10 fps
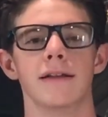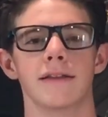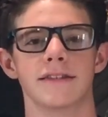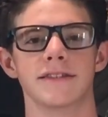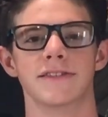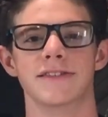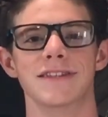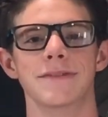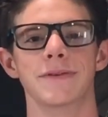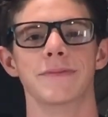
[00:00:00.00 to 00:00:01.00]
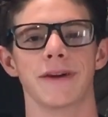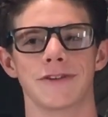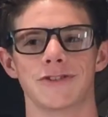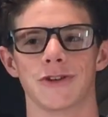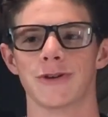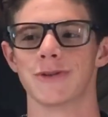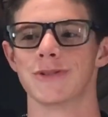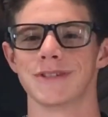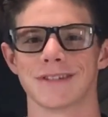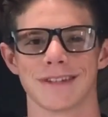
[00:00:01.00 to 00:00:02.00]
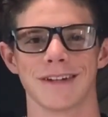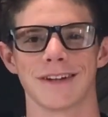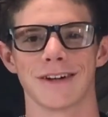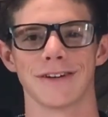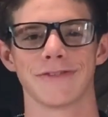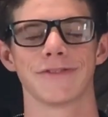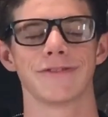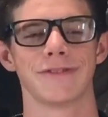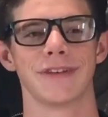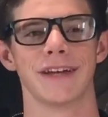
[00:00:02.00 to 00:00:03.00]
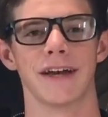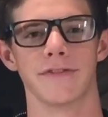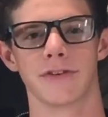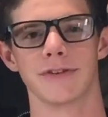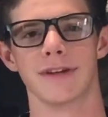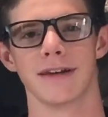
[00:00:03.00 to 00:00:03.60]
This is the DB Man Show, signing off. Have a good day.